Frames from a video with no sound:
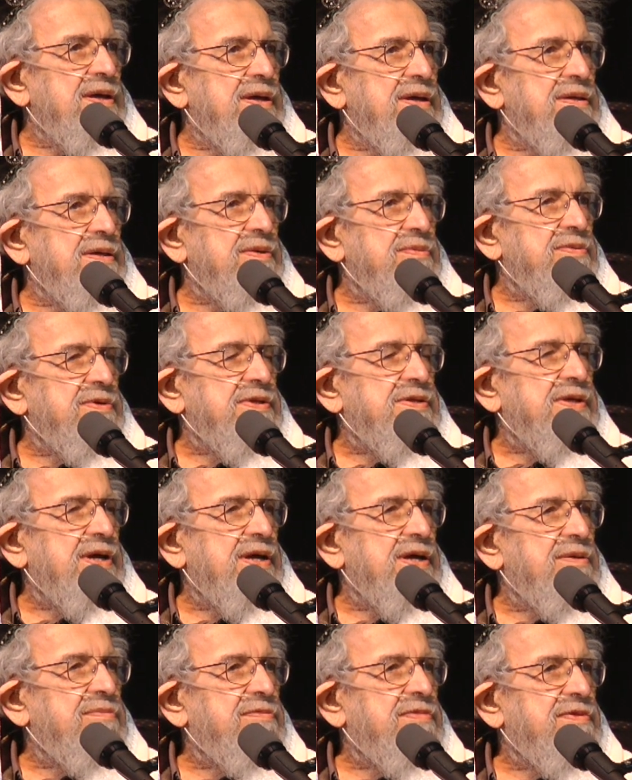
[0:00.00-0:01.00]
And there were
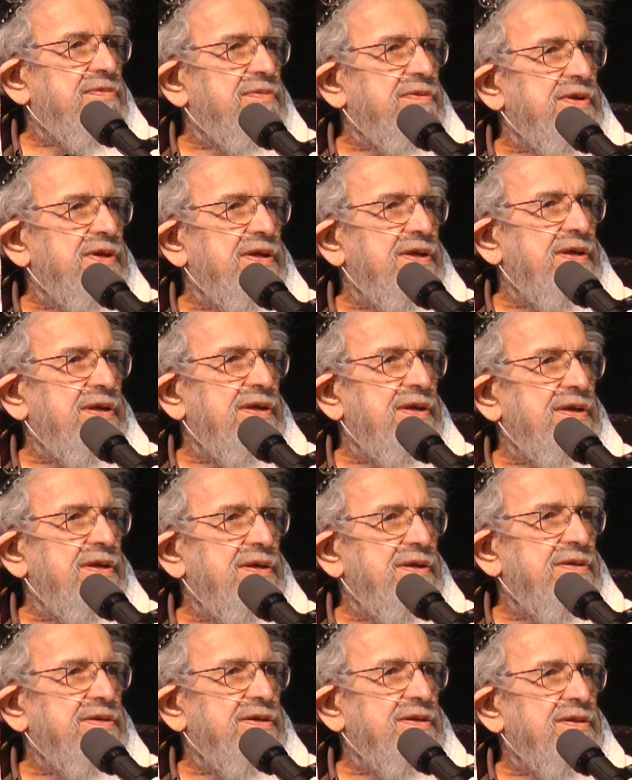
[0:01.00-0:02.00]
times when
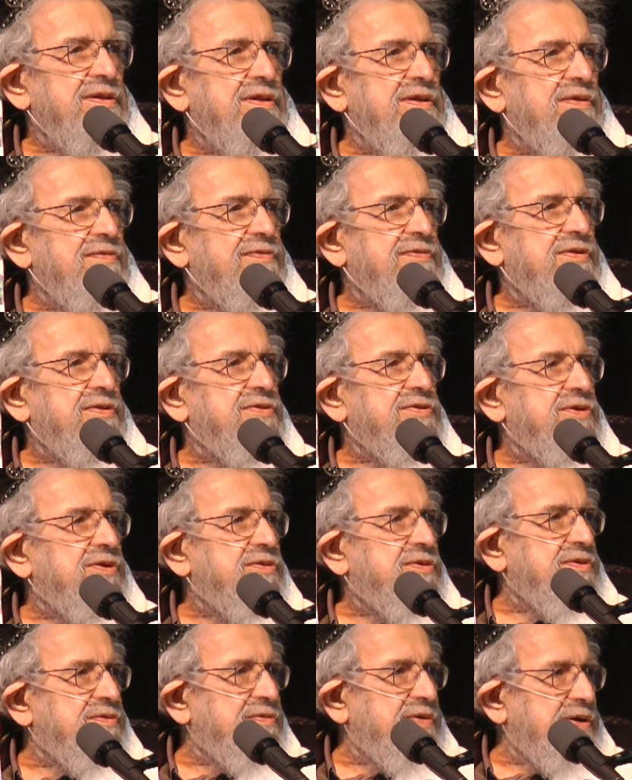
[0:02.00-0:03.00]
he just loved to
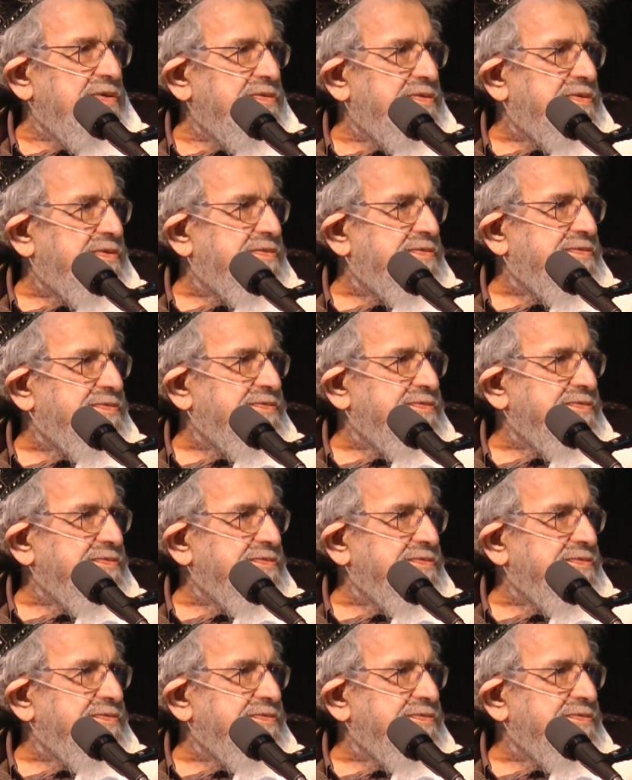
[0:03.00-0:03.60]
joke around.